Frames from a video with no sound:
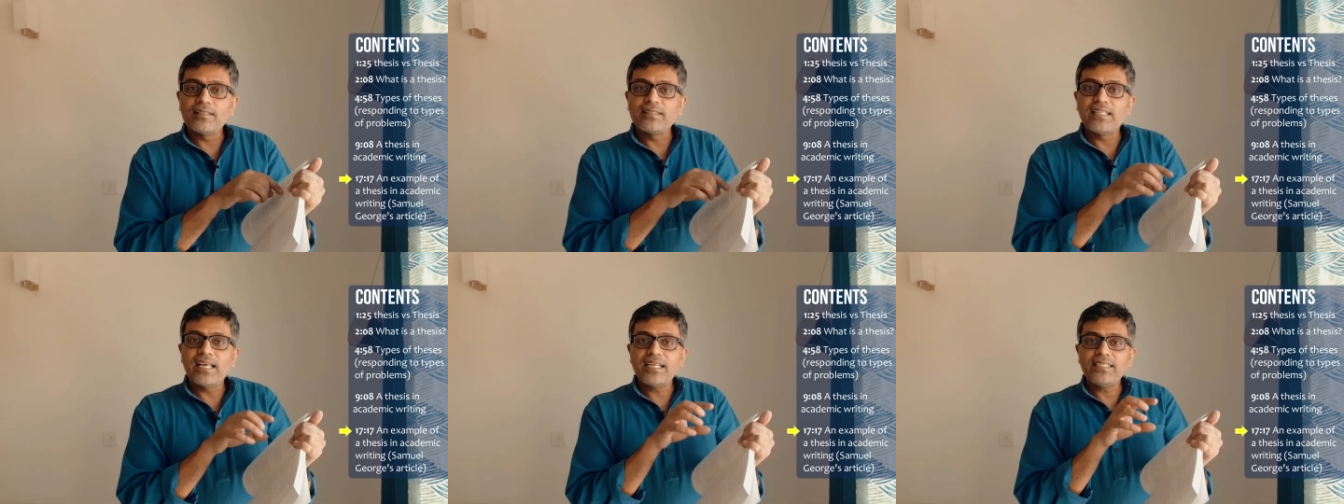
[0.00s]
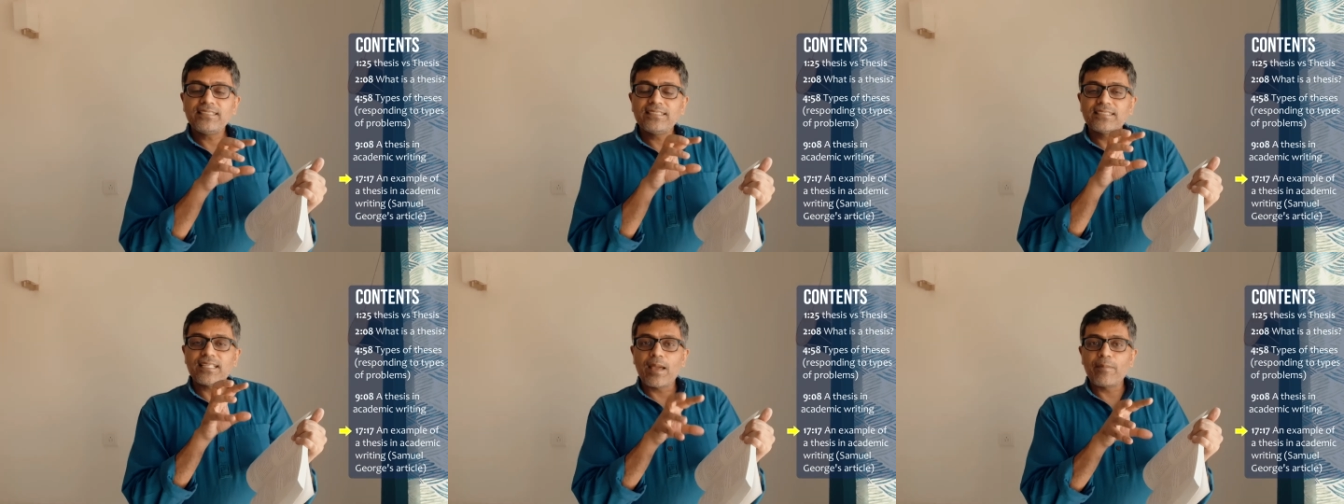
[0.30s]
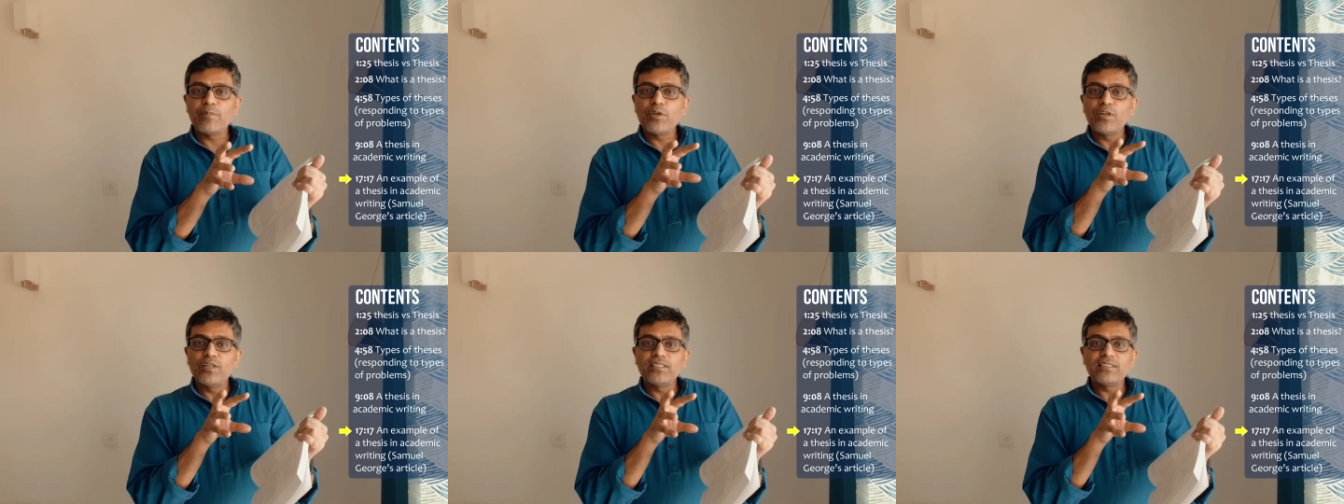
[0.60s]
that
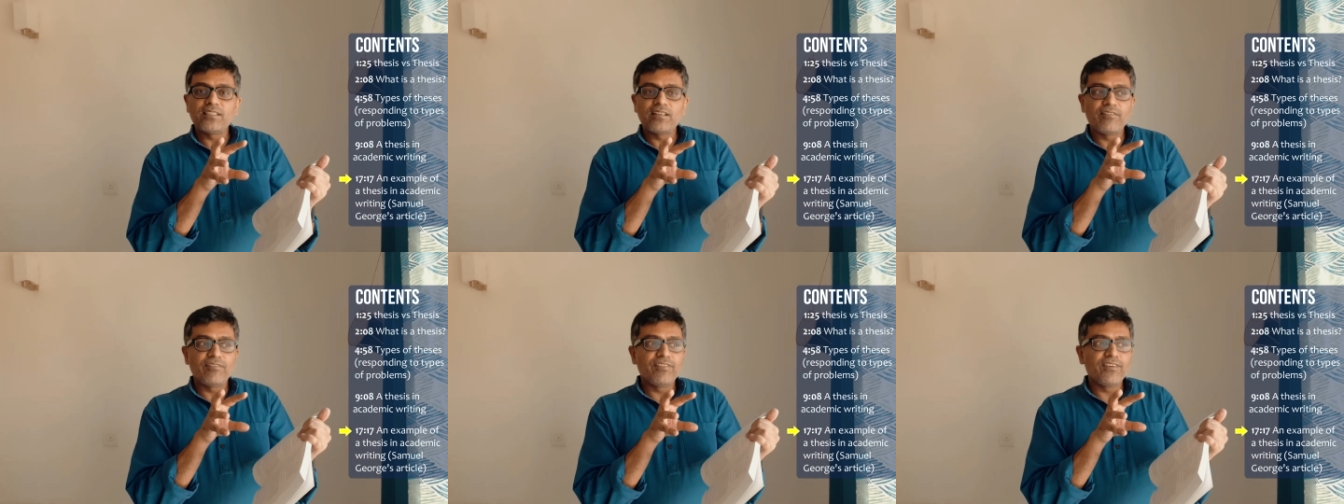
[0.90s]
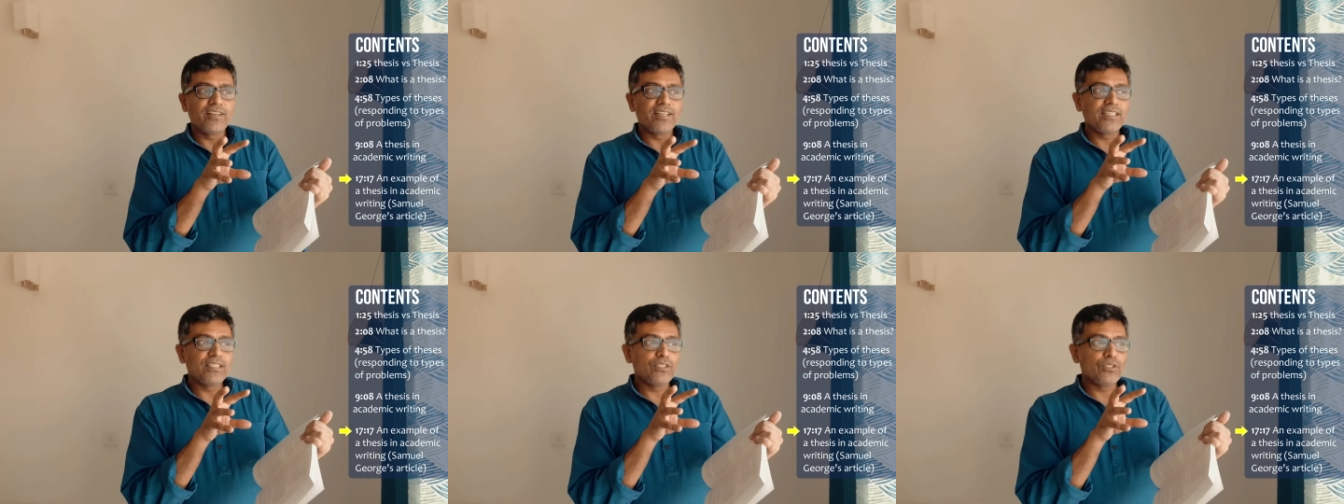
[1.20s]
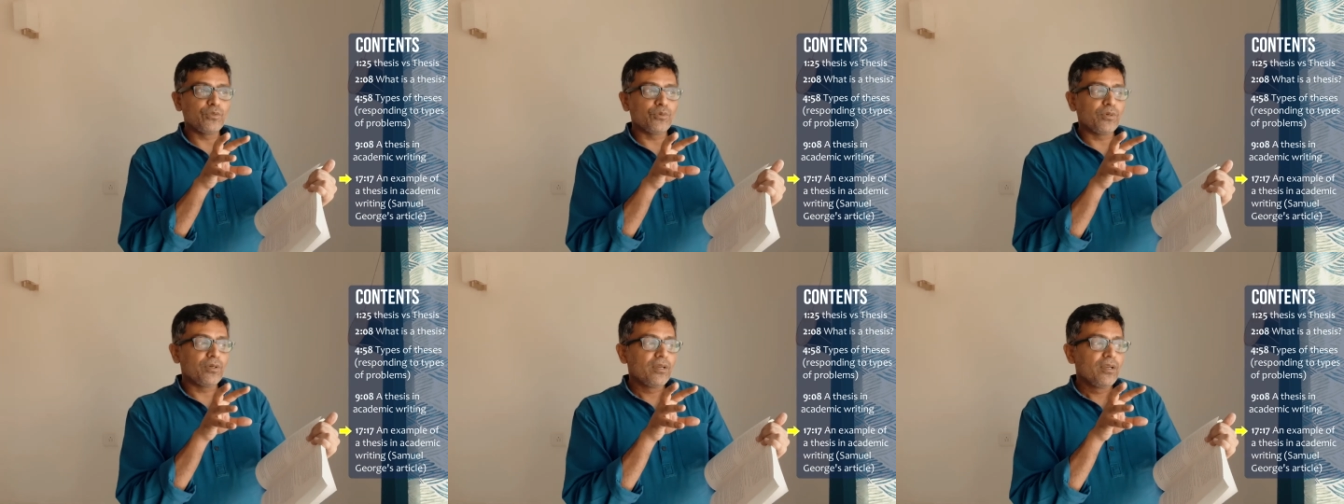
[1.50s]
Samuel is referring
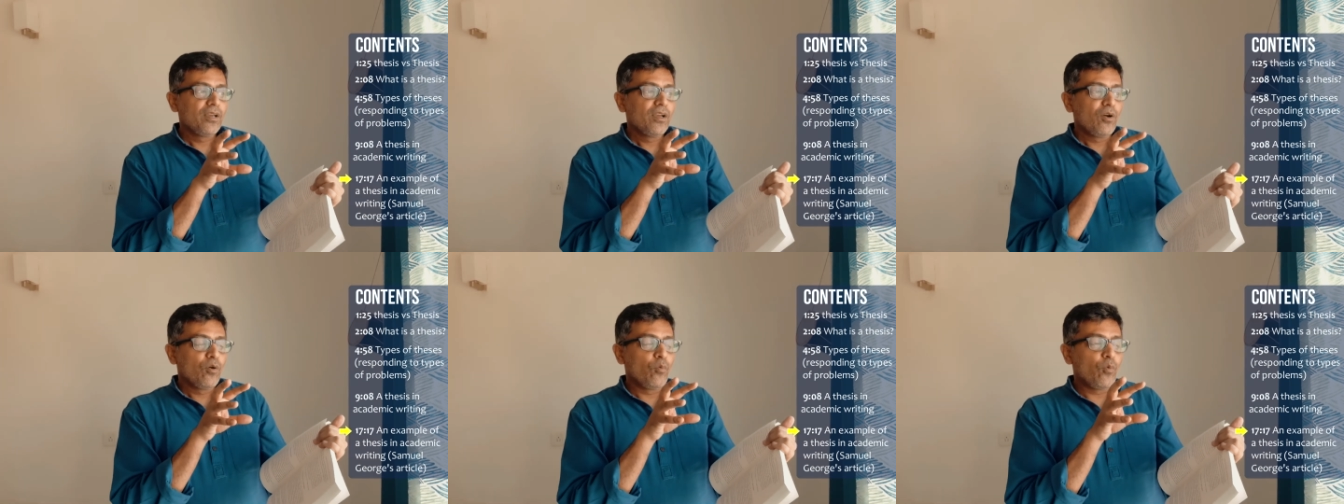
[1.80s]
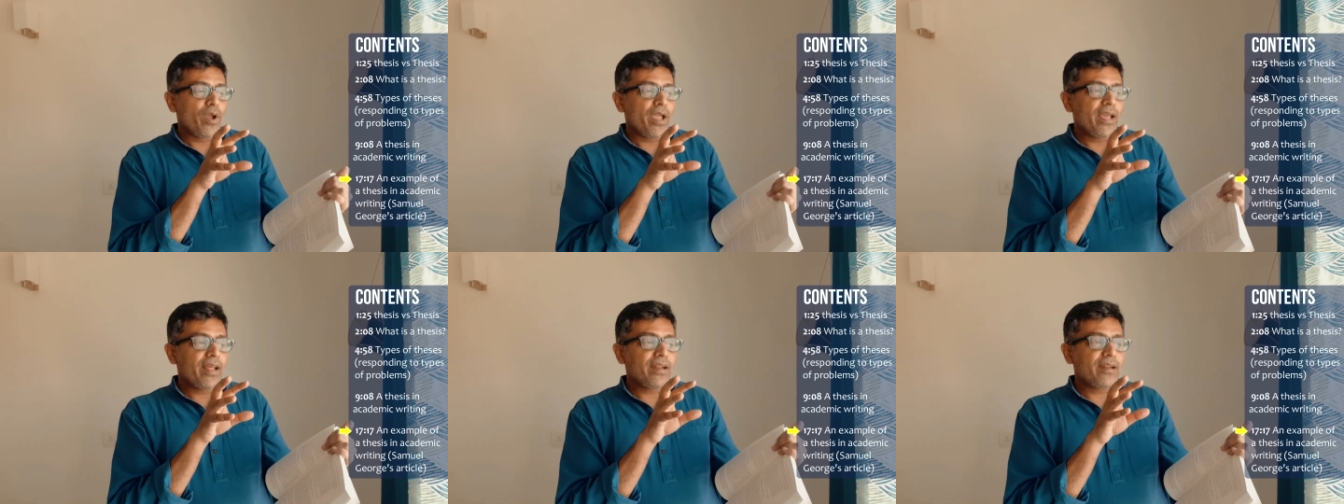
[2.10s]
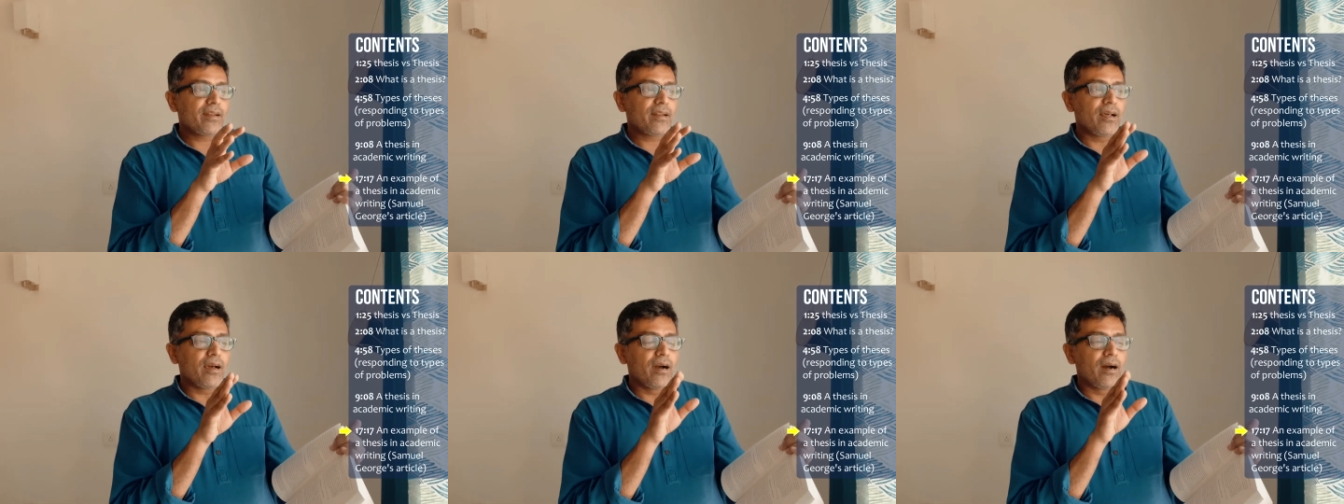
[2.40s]
to
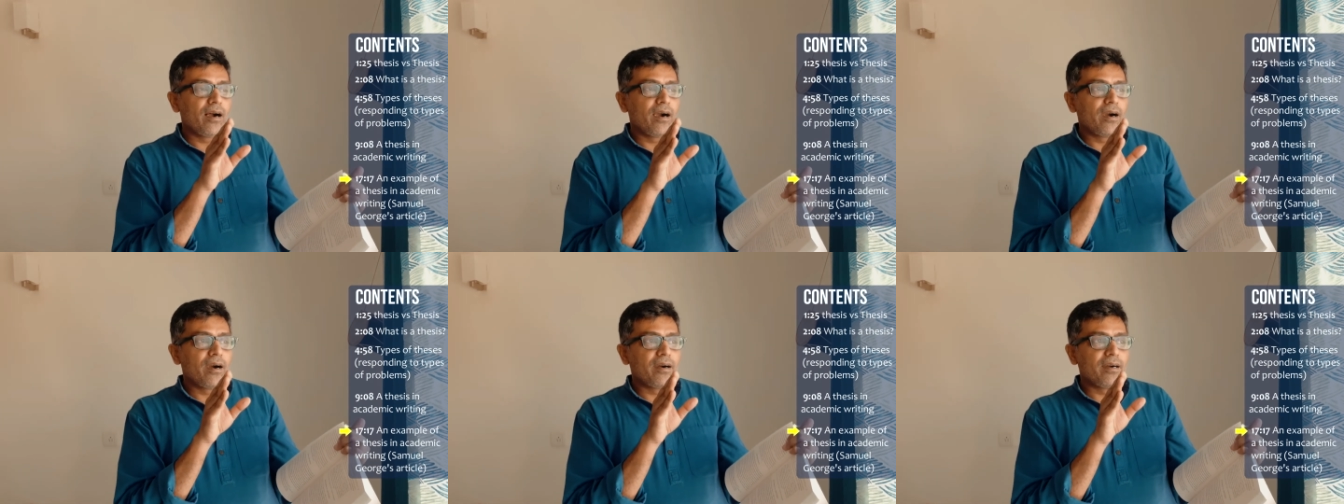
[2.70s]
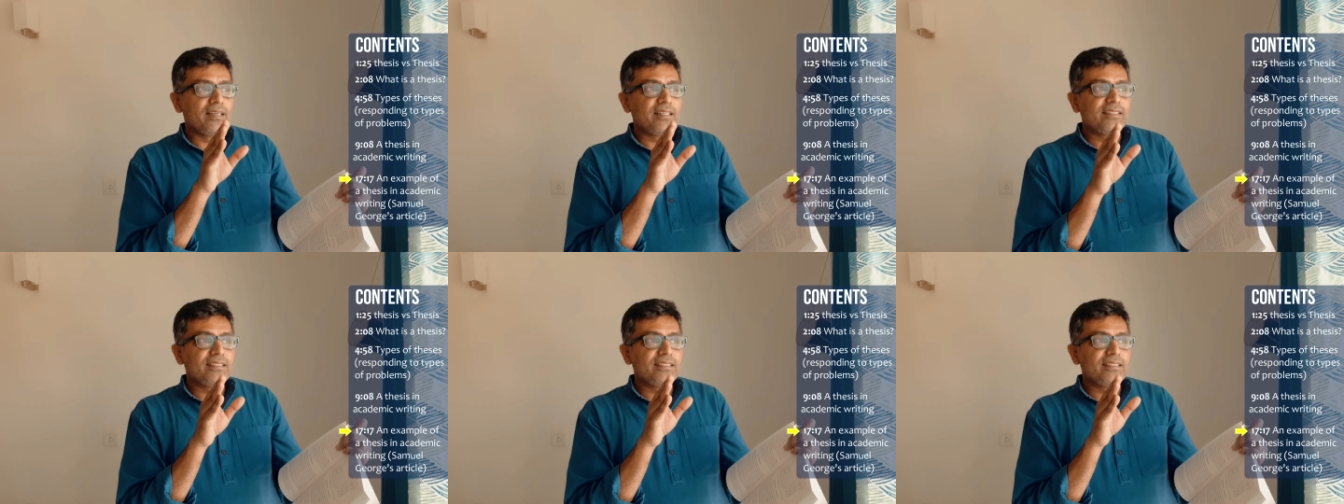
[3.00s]
where uh,